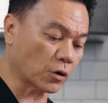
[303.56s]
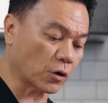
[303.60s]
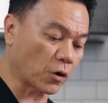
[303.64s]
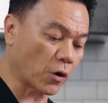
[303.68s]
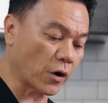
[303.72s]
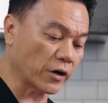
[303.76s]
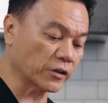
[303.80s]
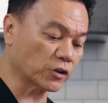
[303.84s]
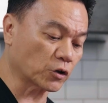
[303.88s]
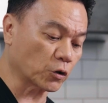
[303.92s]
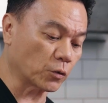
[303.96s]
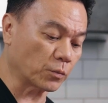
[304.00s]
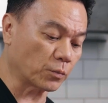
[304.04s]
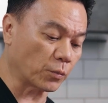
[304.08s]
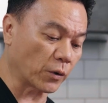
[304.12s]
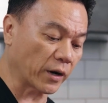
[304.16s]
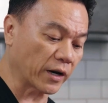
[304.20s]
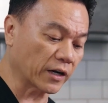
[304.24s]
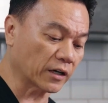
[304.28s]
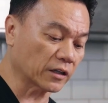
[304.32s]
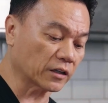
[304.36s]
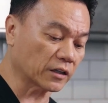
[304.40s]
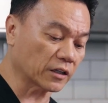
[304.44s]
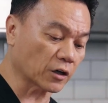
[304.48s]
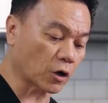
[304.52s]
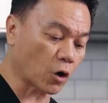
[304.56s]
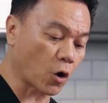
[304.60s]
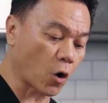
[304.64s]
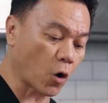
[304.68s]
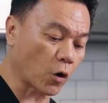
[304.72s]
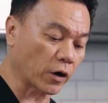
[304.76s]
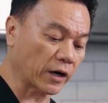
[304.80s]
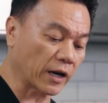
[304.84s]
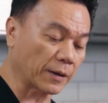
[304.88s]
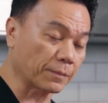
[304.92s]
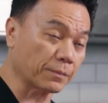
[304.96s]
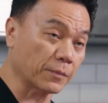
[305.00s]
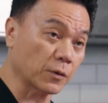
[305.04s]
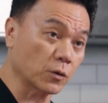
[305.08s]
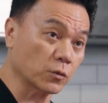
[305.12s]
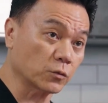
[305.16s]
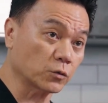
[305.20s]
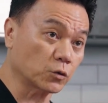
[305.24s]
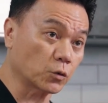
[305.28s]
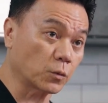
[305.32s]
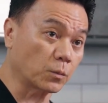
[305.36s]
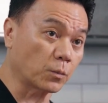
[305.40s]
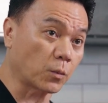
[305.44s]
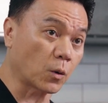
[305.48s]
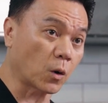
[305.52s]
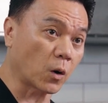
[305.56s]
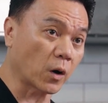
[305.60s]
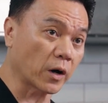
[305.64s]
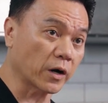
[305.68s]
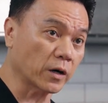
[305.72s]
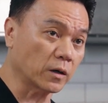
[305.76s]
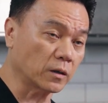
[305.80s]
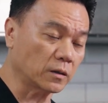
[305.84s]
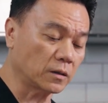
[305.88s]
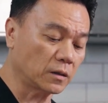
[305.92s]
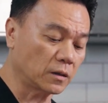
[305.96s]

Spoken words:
Going to bring the coconut milk to boil,